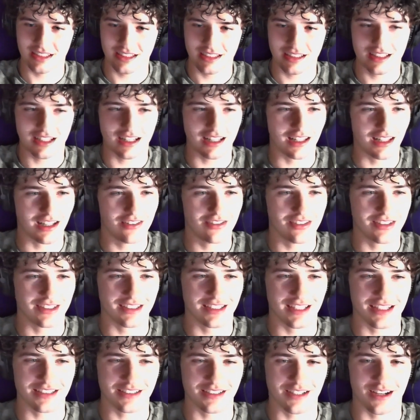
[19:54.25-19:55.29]
I love it.
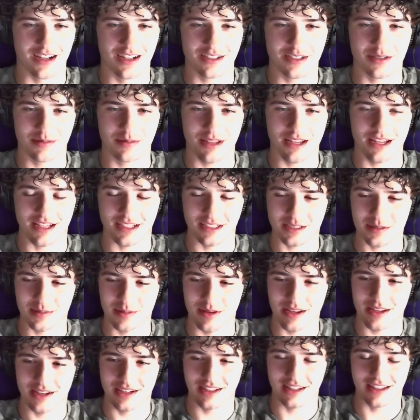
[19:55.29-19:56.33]
That's awesome. Yeah,
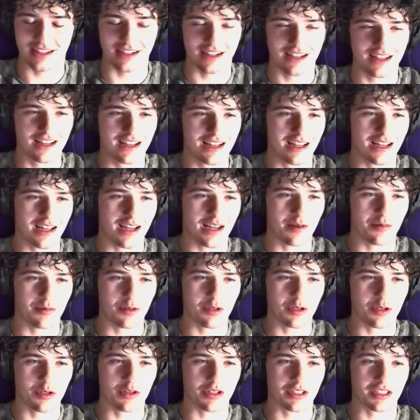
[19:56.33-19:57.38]
expanding and when
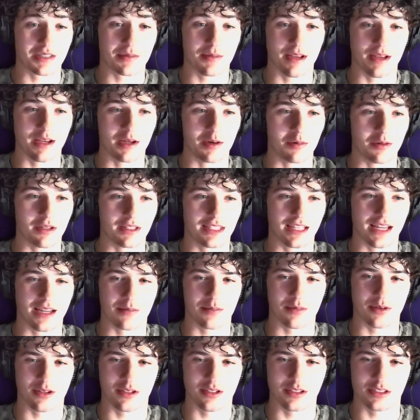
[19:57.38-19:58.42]
you expand with that
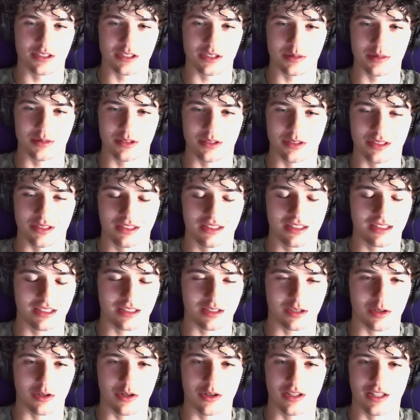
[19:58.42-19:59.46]
personable
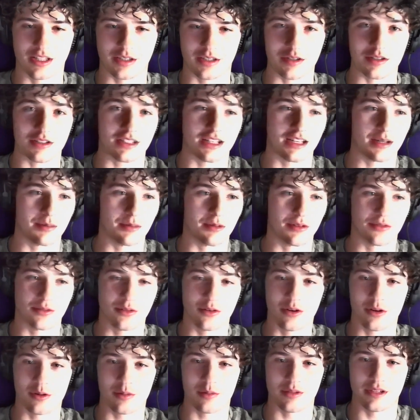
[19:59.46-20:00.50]
goal, like you said
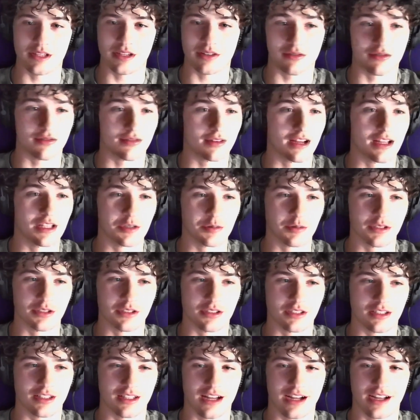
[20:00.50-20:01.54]
before, being friends with your
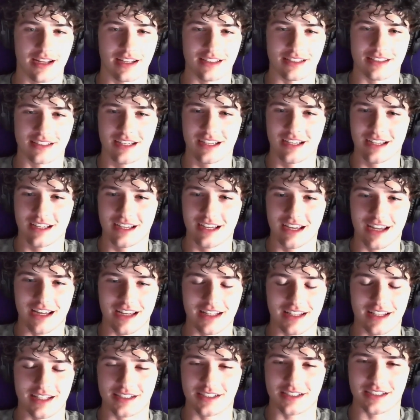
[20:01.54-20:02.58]
clients,
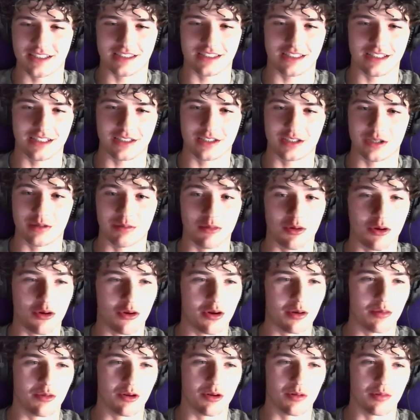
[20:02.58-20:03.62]
it just leads to more
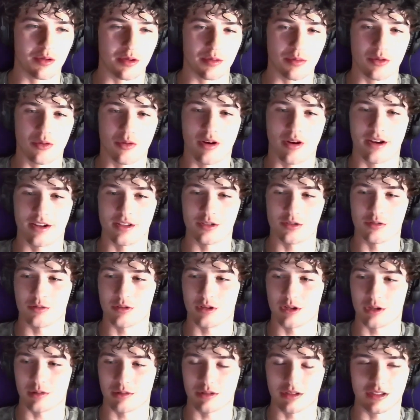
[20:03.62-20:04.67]
and more people wanting to
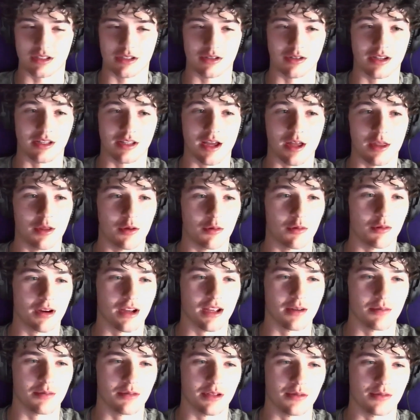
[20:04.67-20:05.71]
work with you and the
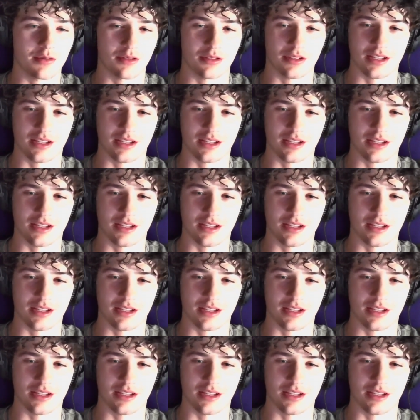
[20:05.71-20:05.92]
right people